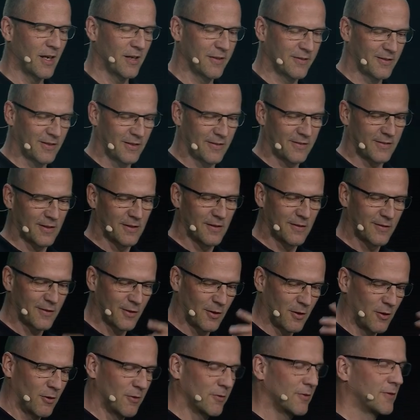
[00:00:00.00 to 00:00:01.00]
Assistant.
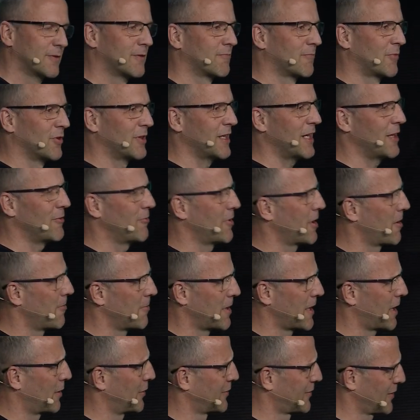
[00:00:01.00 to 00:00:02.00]
So today we are
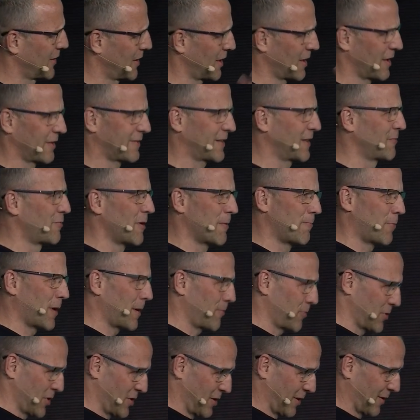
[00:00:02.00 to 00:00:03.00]
announcing, and I think we're
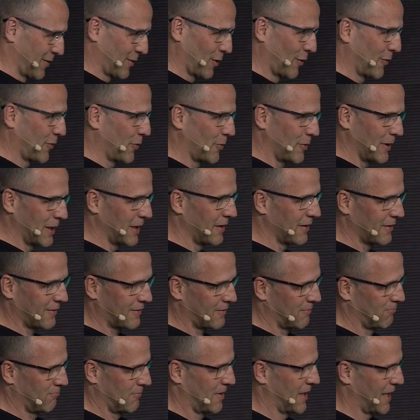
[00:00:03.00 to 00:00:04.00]
publishing the software
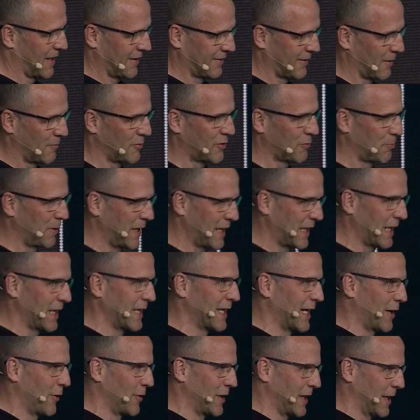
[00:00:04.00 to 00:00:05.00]
release as I'm speaking
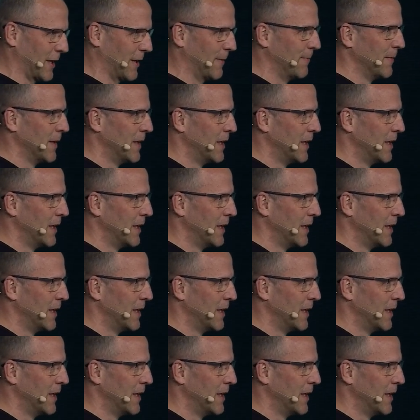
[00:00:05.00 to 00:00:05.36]
now here.